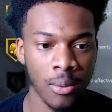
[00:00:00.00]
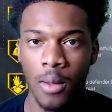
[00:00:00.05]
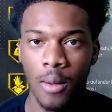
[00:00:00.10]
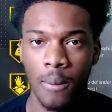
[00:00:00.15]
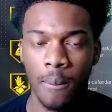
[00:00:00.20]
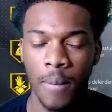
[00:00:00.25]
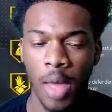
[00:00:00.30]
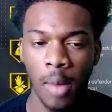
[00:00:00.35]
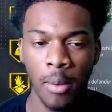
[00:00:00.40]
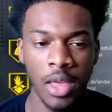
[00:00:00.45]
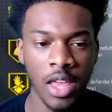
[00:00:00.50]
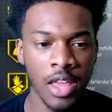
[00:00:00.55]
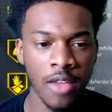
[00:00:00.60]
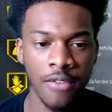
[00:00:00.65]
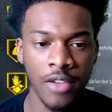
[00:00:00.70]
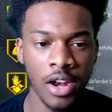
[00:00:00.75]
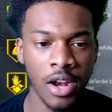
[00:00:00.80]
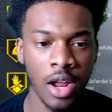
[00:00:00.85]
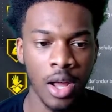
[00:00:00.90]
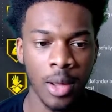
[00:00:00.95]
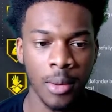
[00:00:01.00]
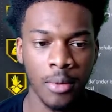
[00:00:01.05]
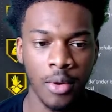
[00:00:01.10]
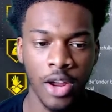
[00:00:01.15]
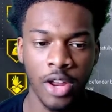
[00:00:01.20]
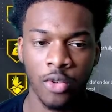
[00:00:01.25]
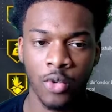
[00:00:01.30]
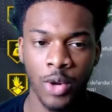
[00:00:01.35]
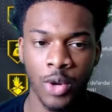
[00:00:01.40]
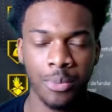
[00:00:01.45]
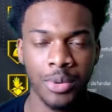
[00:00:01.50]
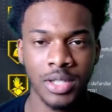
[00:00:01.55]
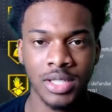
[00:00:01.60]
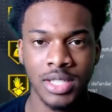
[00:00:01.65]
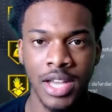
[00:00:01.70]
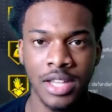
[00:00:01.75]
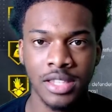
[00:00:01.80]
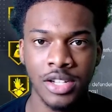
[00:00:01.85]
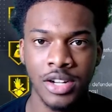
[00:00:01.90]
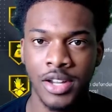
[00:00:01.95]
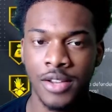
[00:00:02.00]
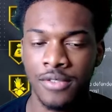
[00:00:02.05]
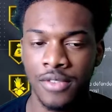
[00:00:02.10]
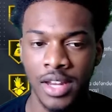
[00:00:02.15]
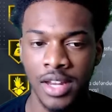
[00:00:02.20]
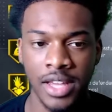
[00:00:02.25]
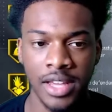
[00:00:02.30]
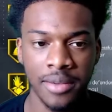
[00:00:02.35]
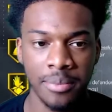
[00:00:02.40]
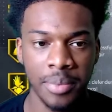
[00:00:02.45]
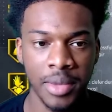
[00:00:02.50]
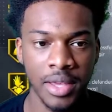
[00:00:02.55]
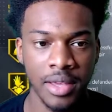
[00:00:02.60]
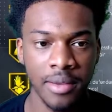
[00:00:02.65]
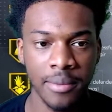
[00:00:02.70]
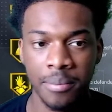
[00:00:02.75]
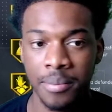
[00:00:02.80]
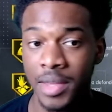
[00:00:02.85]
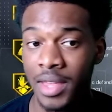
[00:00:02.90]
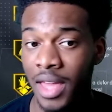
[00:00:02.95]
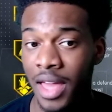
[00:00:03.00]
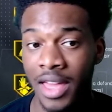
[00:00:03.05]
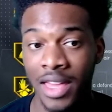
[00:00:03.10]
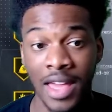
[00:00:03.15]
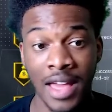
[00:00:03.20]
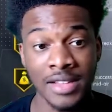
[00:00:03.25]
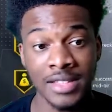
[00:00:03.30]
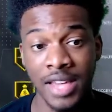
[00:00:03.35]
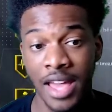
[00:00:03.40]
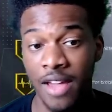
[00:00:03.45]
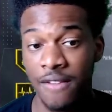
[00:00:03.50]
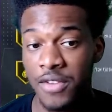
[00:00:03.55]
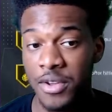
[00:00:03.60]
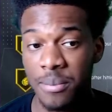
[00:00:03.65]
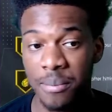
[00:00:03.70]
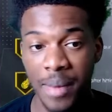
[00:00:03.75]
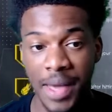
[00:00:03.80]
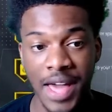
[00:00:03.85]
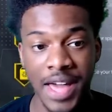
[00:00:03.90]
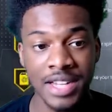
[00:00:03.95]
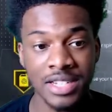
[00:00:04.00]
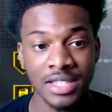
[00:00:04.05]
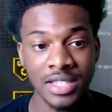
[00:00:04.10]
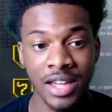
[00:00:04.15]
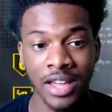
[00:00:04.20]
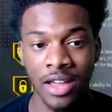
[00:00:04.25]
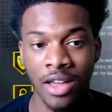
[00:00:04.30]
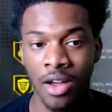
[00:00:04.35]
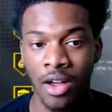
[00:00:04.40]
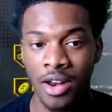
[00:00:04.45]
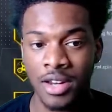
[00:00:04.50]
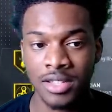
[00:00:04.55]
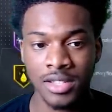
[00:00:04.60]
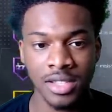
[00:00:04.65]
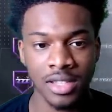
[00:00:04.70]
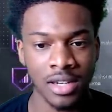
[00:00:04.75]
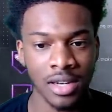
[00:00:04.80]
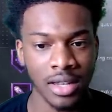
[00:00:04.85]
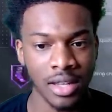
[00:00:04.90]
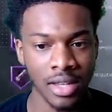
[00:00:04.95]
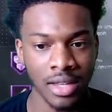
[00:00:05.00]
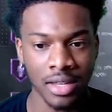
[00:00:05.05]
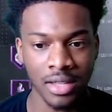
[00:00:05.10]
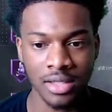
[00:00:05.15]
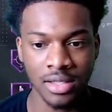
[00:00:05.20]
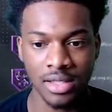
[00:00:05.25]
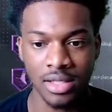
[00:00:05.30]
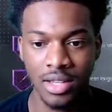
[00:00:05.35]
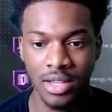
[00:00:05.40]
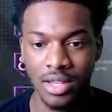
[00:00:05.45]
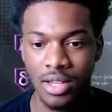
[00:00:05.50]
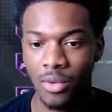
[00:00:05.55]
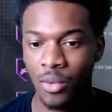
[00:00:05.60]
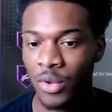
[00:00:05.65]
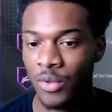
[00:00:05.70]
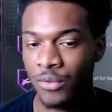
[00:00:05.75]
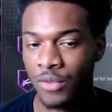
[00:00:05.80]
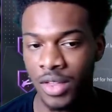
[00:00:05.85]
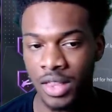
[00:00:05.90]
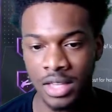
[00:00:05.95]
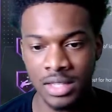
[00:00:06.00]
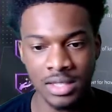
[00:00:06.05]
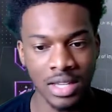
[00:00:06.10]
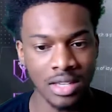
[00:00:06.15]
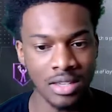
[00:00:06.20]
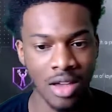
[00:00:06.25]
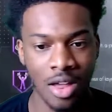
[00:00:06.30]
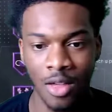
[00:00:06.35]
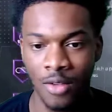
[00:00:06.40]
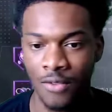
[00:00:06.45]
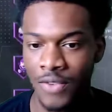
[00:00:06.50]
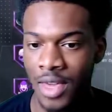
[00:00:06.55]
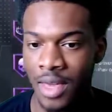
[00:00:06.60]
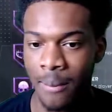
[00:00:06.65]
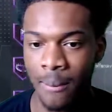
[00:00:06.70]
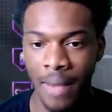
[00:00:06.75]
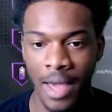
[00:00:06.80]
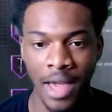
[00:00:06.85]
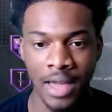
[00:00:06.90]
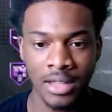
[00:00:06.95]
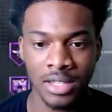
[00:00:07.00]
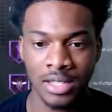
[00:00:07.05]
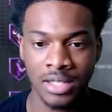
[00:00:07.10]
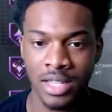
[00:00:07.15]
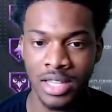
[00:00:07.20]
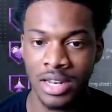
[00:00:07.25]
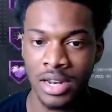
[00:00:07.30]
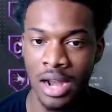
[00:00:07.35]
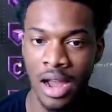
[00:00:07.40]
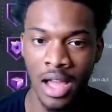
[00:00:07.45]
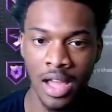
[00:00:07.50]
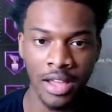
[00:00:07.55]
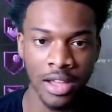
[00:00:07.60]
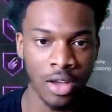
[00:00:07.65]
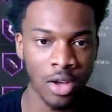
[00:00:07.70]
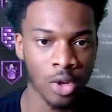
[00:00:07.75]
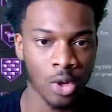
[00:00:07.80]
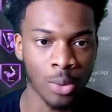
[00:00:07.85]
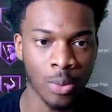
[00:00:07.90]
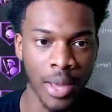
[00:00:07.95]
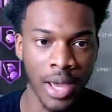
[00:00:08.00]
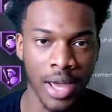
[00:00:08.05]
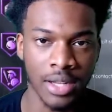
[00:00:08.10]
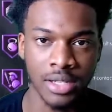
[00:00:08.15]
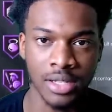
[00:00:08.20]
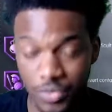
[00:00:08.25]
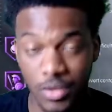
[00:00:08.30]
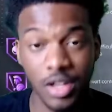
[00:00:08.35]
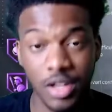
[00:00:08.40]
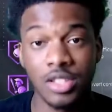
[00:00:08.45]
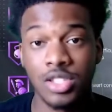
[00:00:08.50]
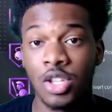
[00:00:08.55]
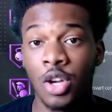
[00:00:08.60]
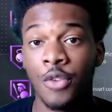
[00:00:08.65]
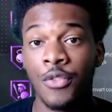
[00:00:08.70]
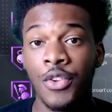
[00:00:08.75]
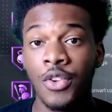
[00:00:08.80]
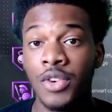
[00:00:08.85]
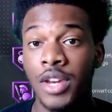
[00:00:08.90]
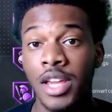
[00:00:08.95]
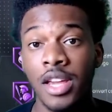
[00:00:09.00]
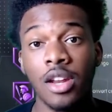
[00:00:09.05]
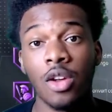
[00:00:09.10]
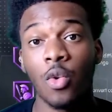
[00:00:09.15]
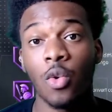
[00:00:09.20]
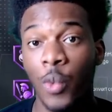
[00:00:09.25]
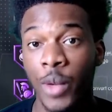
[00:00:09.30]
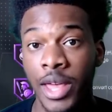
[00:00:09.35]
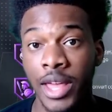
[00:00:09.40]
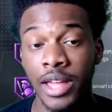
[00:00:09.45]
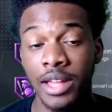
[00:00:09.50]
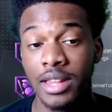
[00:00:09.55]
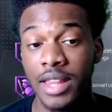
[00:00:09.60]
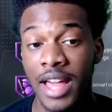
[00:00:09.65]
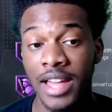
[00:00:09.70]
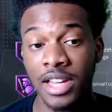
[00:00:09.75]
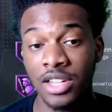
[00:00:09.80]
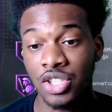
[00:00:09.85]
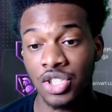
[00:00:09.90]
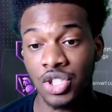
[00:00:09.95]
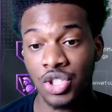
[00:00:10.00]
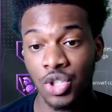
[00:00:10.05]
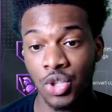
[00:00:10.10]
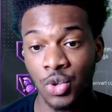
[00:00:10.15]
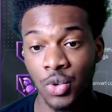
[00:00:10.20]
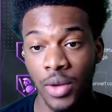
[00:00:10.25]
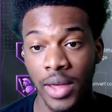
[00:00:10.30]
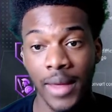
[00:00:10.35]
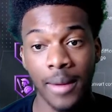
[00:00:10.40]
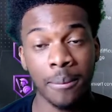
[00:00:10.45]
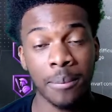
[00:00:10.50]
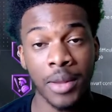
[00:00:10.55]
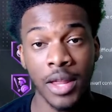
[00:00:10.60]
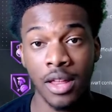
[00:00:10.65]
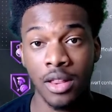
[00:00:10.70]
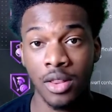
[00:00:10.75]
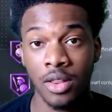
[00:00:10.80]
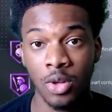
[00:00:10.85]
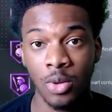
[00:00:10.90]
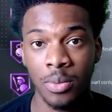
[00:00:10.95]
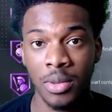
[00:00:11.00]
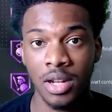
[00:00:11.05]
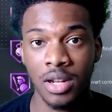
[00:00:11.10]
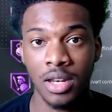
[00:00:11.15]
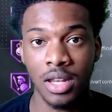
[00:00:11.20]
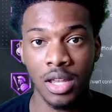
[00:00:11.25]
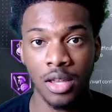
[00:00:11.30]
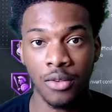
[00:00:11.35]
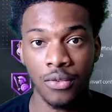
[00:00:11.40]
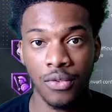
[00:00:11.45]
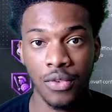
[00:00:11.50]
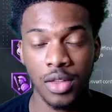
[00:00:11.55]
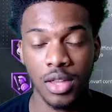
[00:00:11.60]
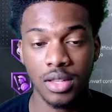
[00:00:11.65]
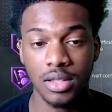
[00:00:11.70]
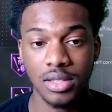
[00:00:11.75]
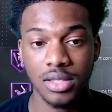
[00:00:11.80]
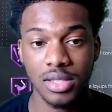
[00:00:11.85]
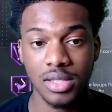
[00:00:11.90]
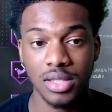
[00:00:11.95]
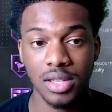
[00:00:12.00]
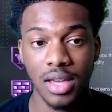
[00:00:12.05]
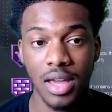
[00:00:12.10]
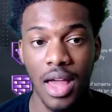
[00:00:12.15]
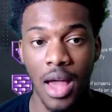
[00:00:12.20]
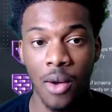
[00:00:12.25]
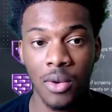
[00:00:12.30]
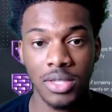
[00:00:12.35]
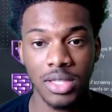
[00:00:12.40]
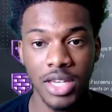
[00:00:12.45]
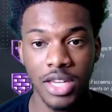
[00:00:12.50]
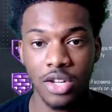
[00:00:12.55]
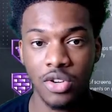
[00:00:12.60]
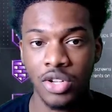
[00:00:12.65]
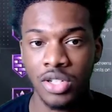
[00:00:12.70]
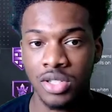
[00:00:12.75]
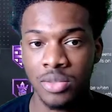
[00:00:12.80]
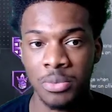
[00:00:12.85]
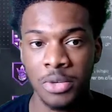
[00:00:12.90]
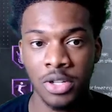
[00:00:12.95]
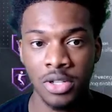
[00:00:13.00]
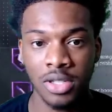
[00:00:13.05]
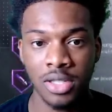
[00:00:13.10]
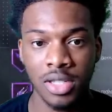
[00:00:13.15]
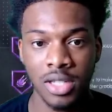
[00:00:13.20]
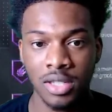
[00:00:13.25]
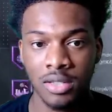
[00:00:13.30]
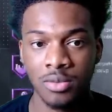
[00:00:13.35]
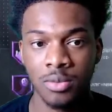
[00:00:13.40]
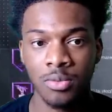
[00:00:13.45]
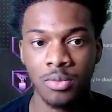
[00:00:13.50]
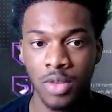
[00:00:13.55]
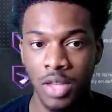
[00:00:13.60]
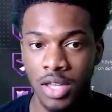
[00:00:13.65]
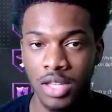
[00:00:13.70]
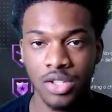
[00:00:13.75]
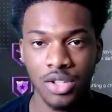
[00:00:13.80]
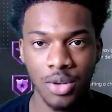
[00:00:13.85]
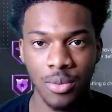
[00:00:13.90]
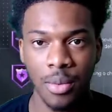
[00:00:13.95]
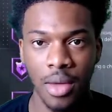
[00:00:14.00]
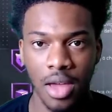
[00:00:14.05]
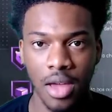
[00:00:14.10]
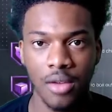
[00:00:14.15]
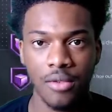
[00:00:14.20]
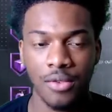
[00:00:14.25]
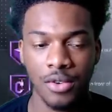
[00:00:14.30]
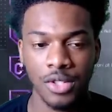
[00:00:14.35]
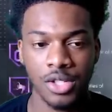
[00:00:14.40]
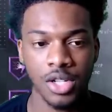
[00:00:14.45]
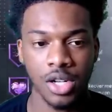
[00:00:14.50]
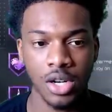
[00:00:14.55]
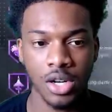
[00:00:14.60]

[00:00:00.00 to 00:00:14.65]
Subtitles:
Maybe even upgrade rim protector if need be, but yeah, he has every badge that he honestly needs, with 56 Hall of Fame badges and 9 gold badges. So if you need a wing that can shoot and play a little bit of defense, I would say Khris Middleton is your man for sure.